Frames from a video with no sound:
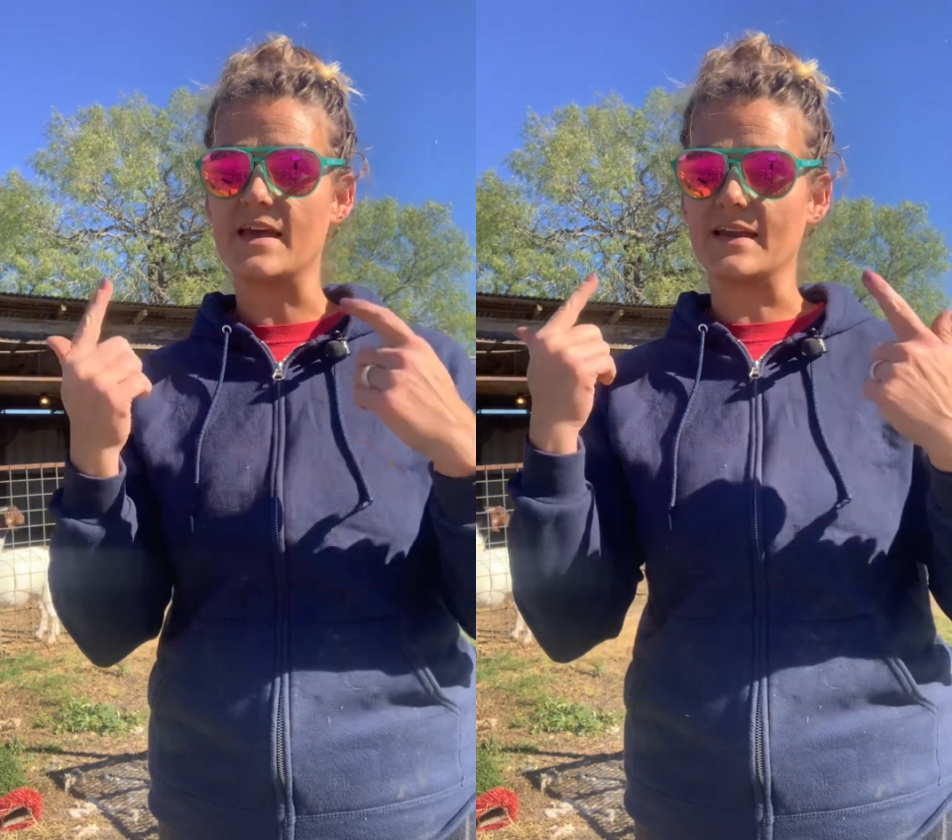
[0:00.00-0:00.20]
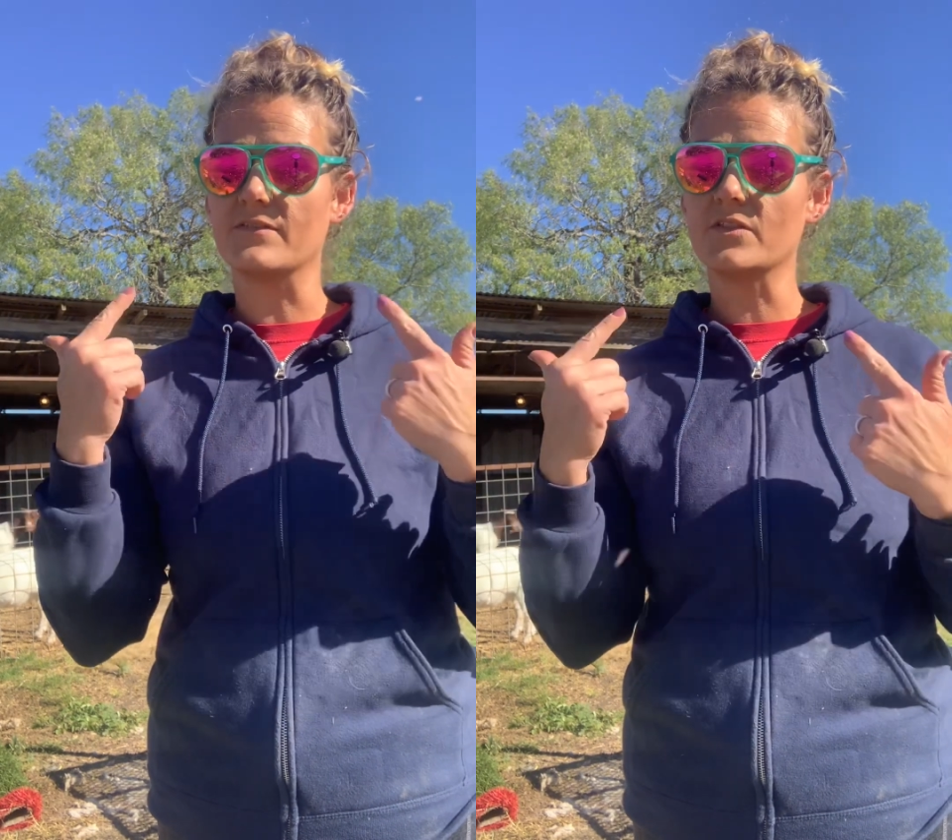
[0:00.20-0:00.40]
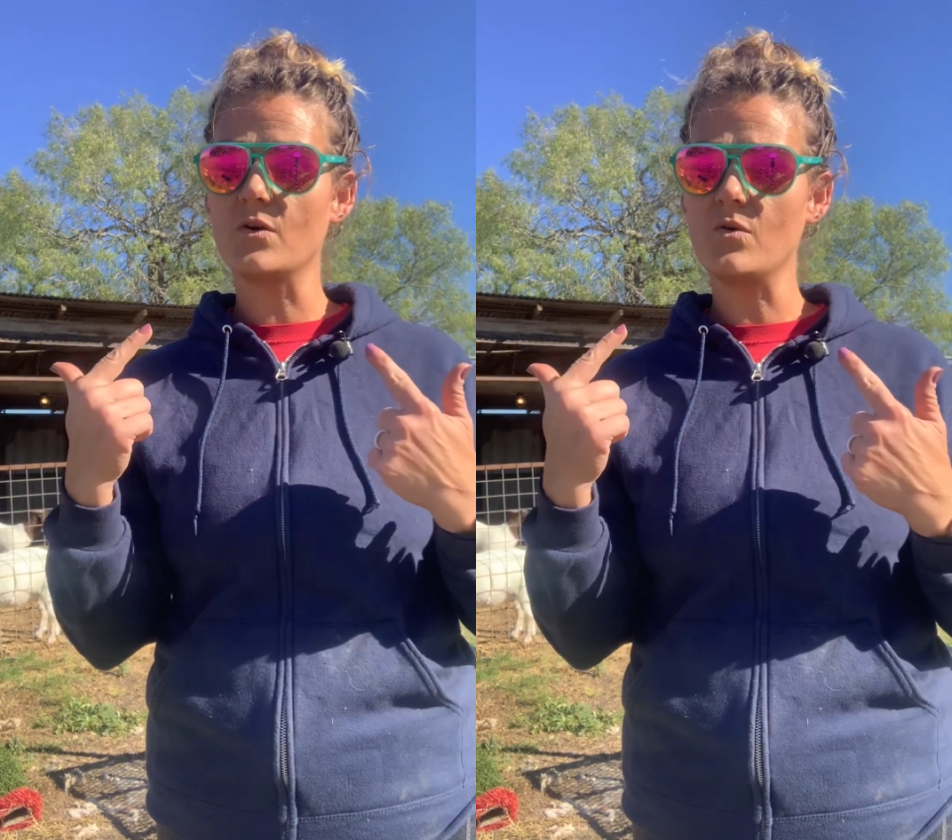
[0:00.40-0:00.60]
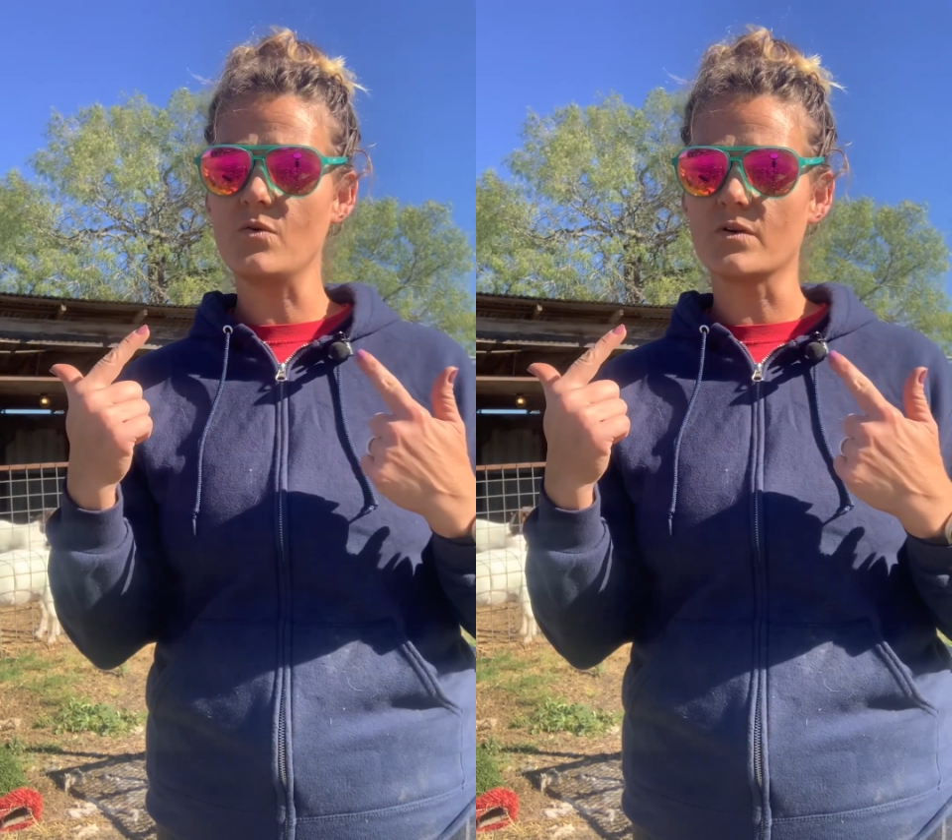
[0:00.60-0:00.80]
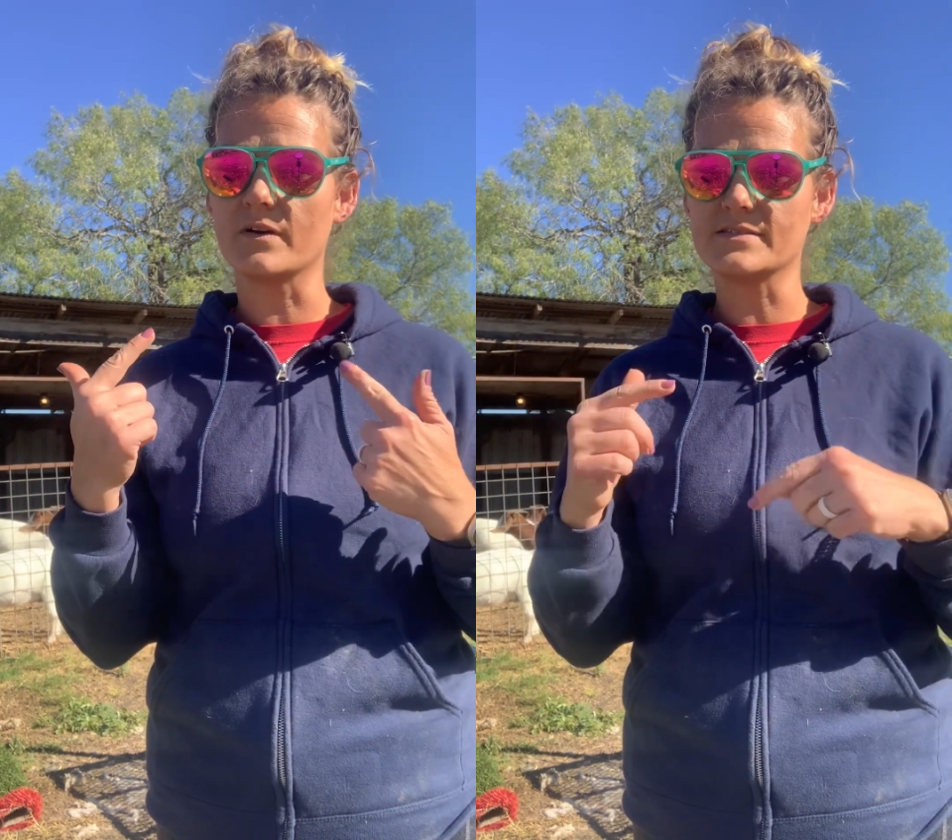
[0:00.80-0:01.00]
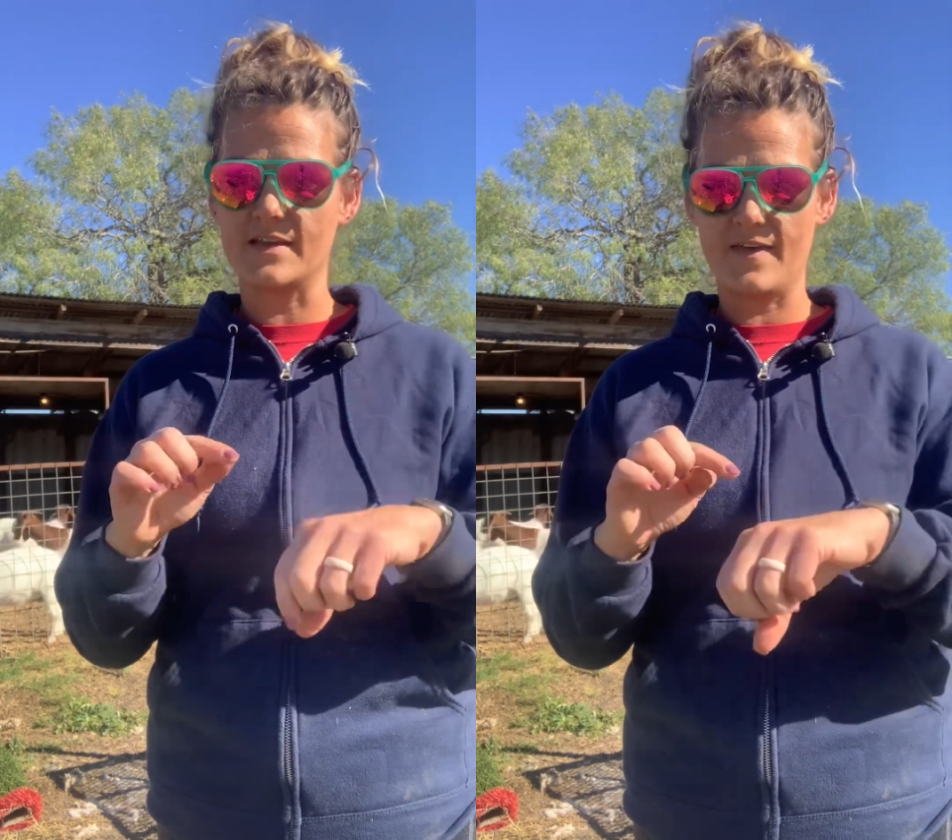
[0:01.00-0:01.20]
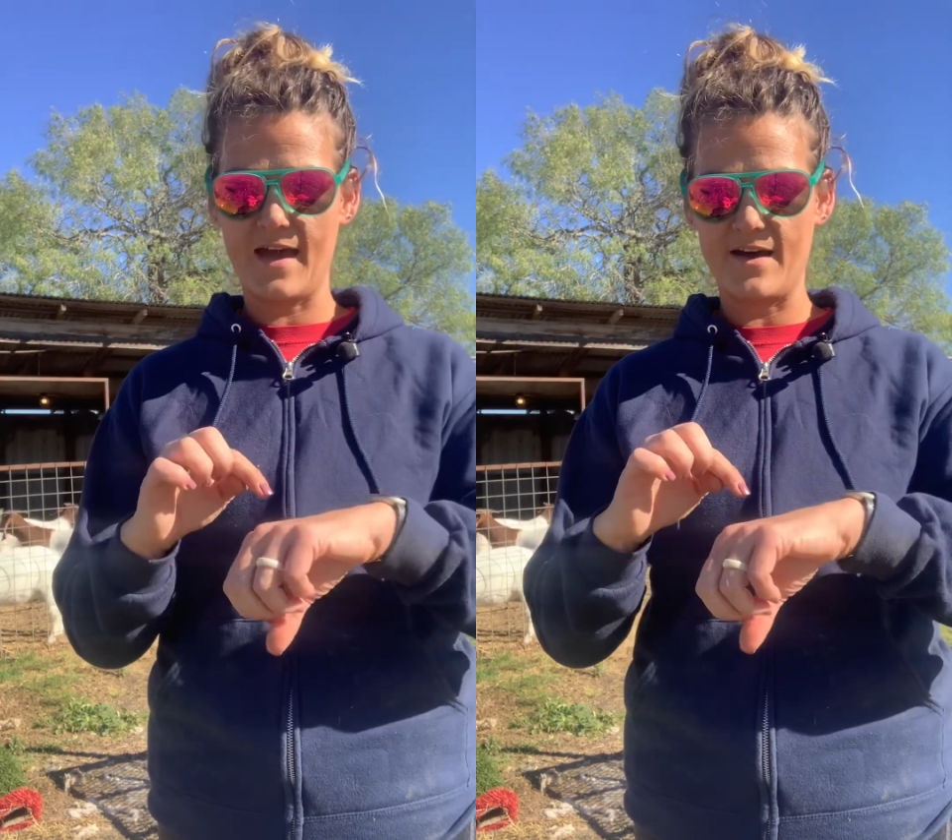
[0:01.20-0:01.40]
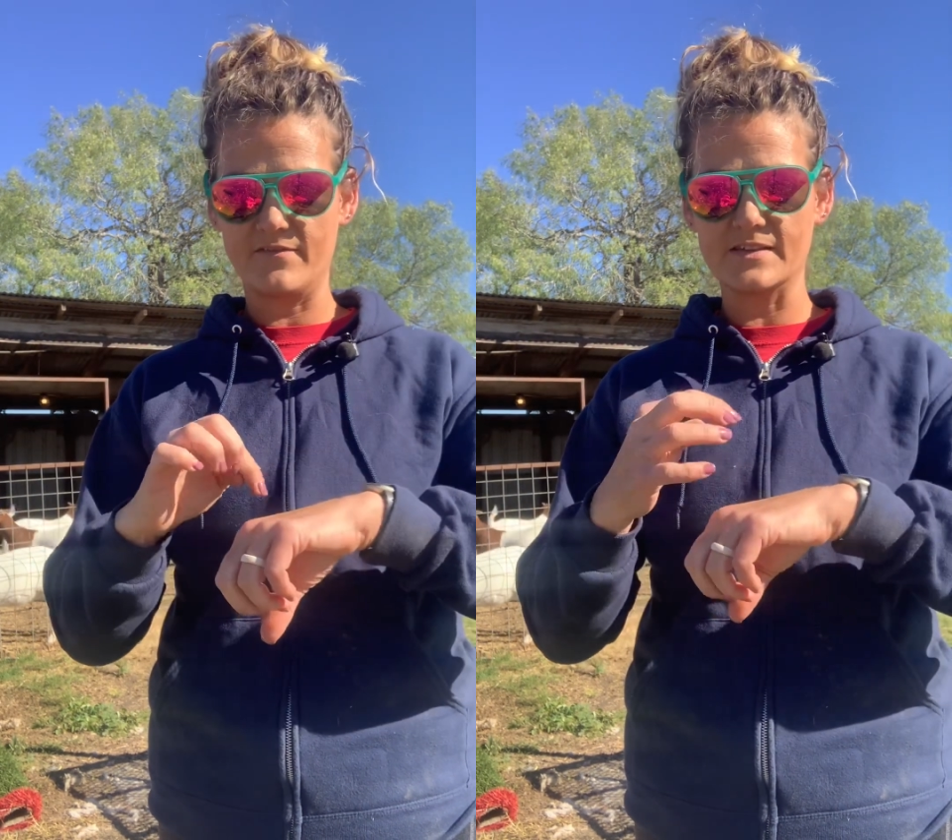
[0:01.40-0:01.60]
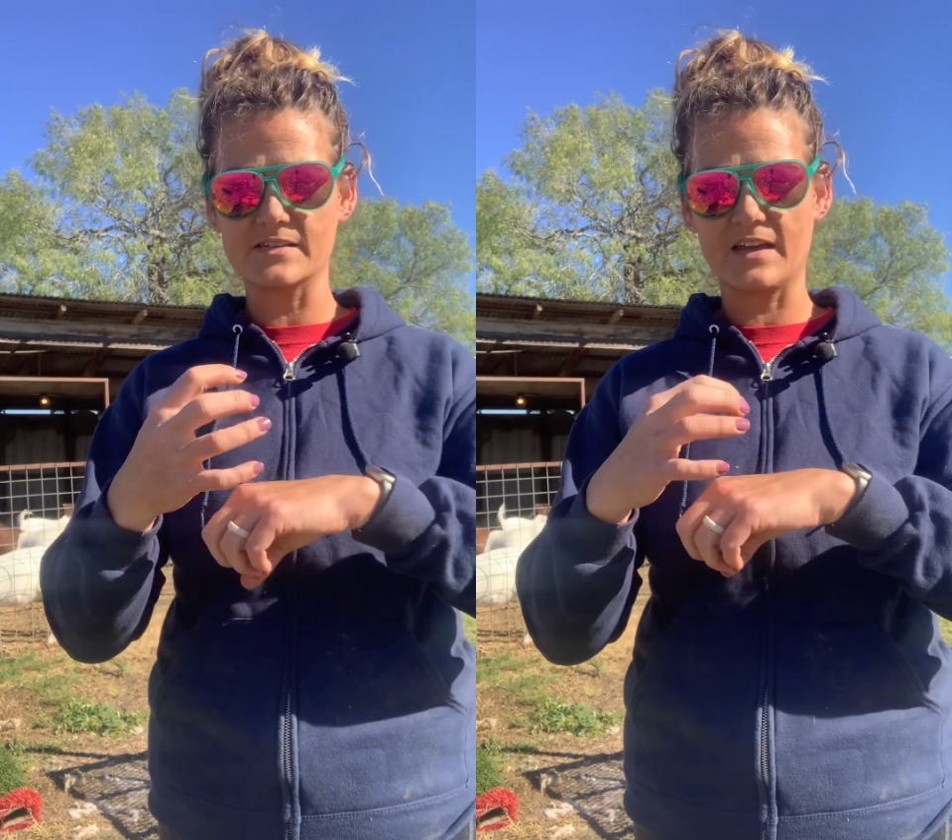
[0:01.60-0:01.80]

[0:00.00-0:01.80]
and even the horns and they have this